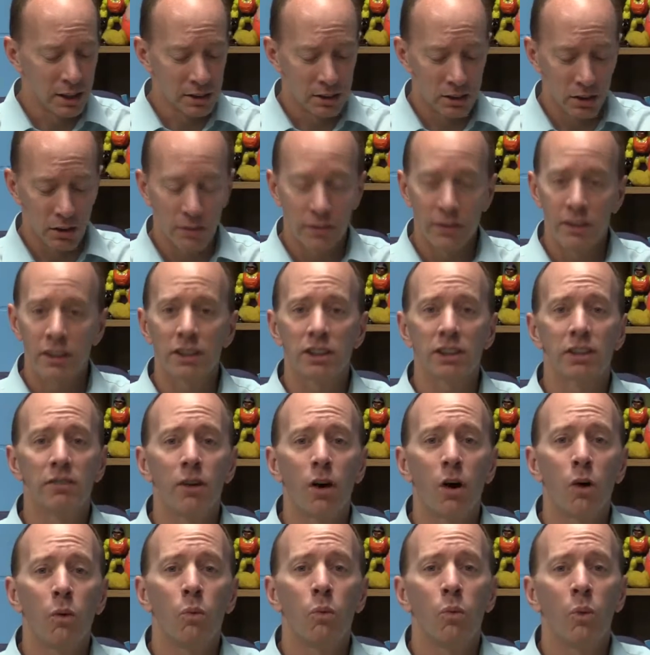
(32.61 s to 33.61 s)
So, first of
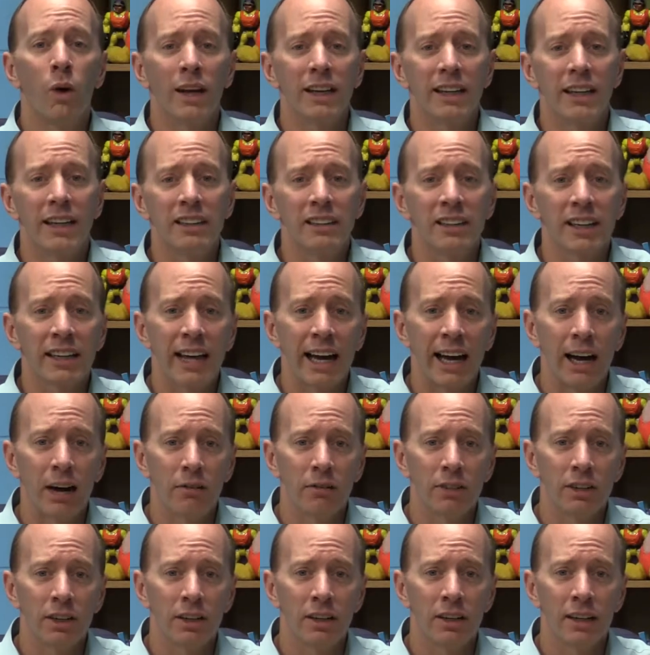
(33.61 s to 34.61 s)
all, what is a
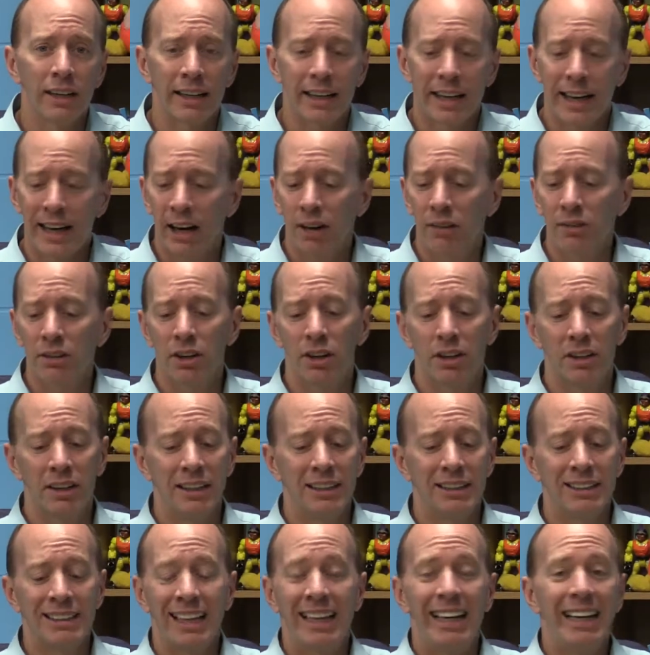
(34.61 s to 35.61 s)
counter? A counter
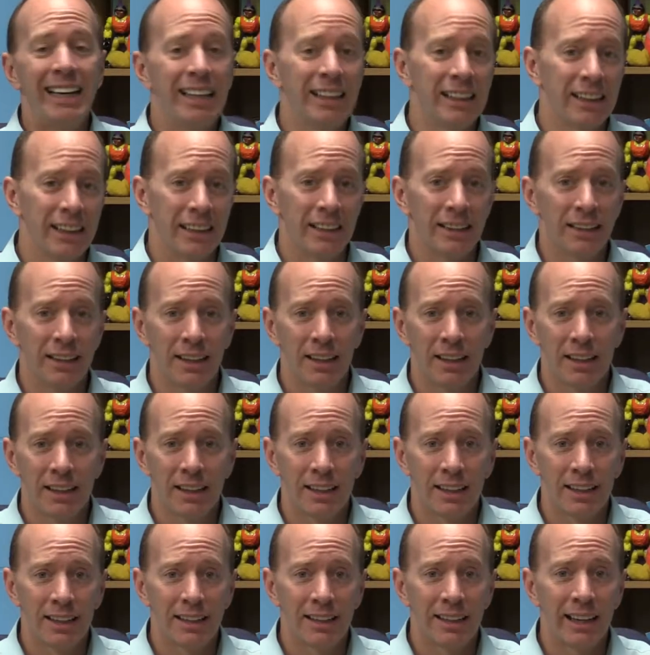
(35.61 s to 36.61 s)
is anything
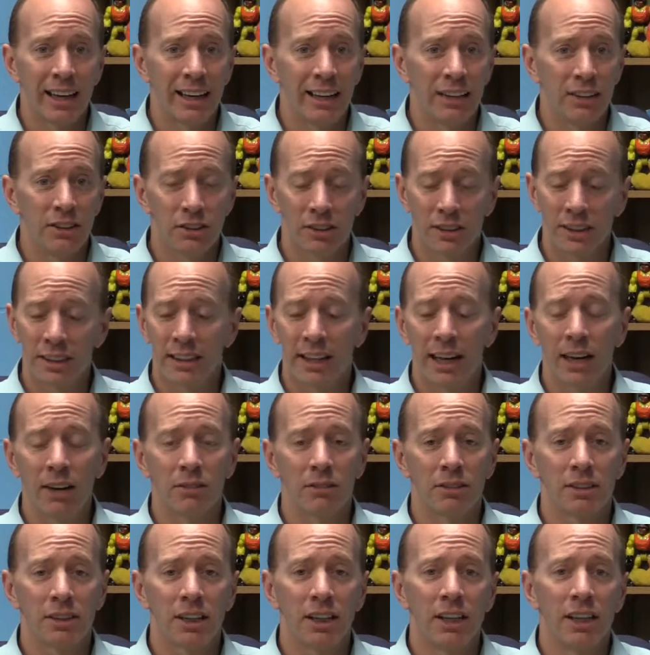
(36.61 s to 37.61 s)
that you can
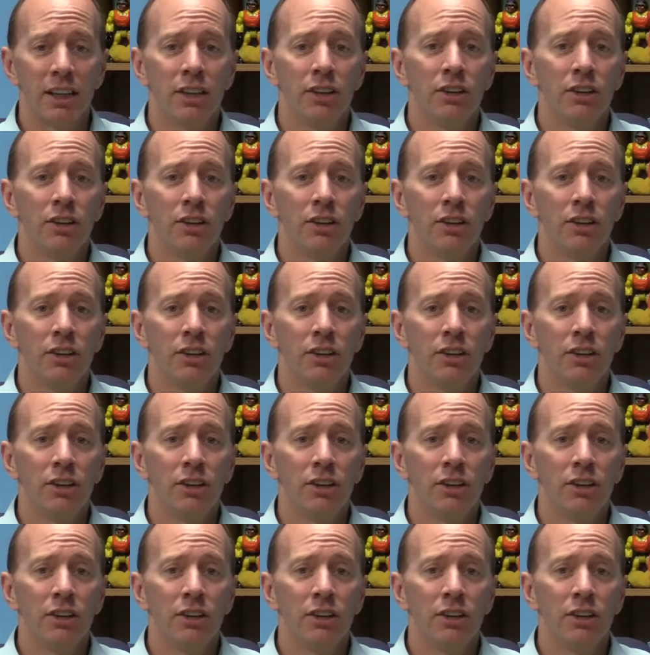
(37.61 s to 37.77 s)
count.